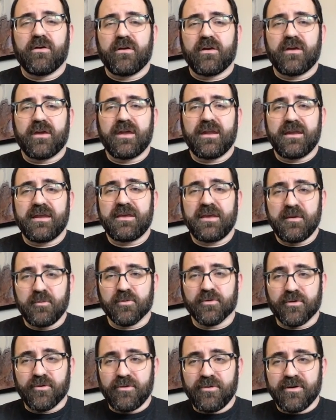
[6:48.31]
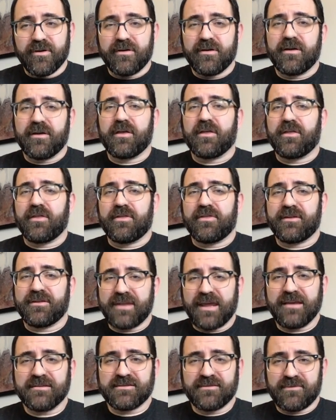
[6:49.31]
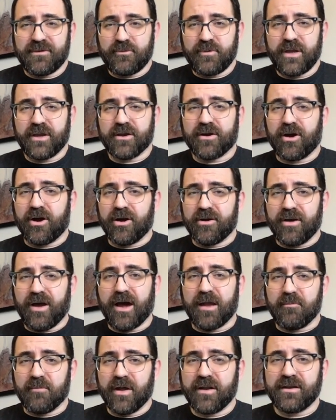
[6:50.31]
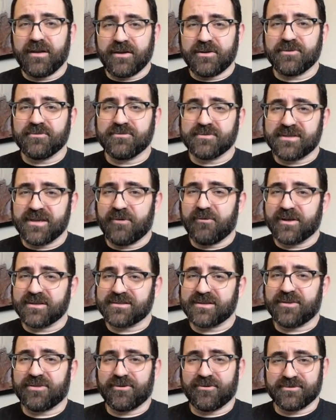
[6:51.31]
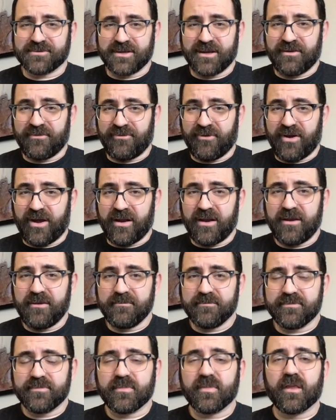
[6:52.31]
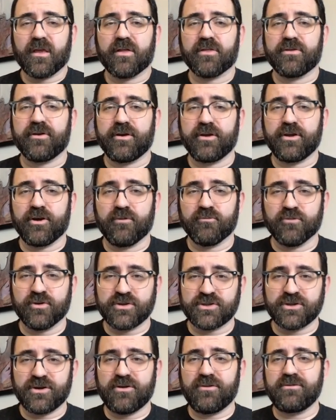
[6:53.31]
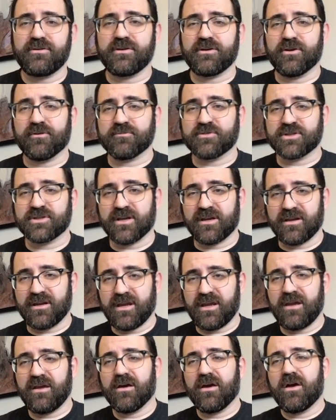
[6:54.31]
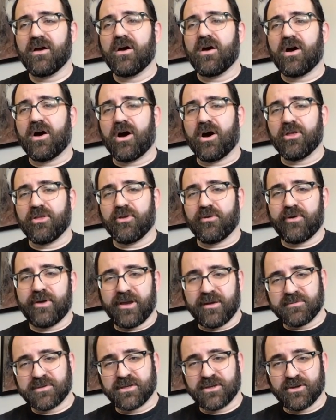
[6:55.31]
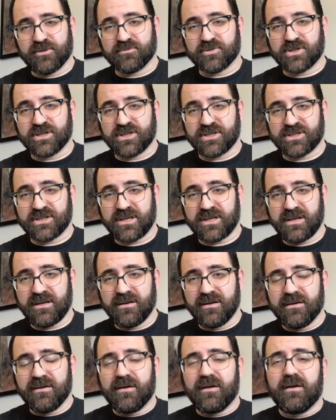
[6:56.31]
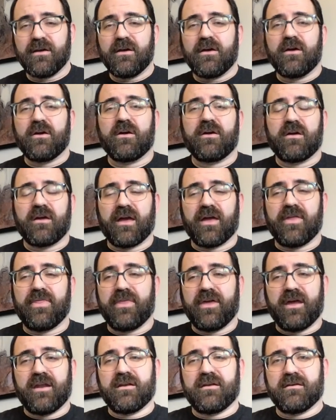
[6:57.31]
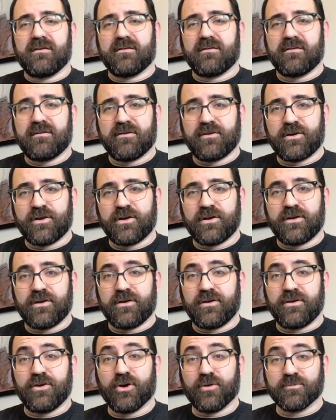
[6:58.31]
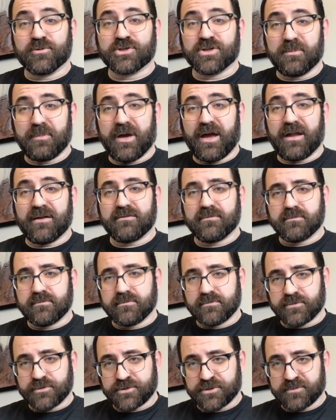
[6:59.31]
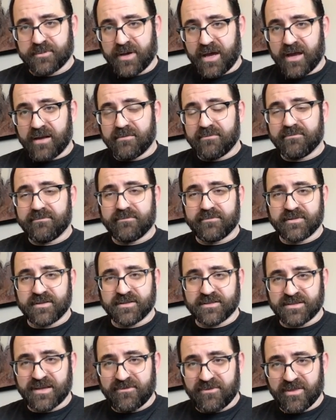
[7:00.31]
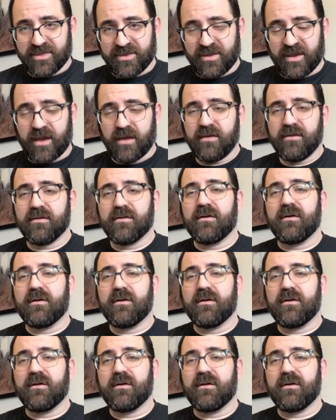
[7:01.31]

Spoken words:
In Hebrew, the days of the week are not Monday, Tuesday, Wednesday, Thursday, and Friday. They're Yom Rishon, Yom Sheni, all the way up to Yom Shishi, and then Yom Shabbat, the seventh day.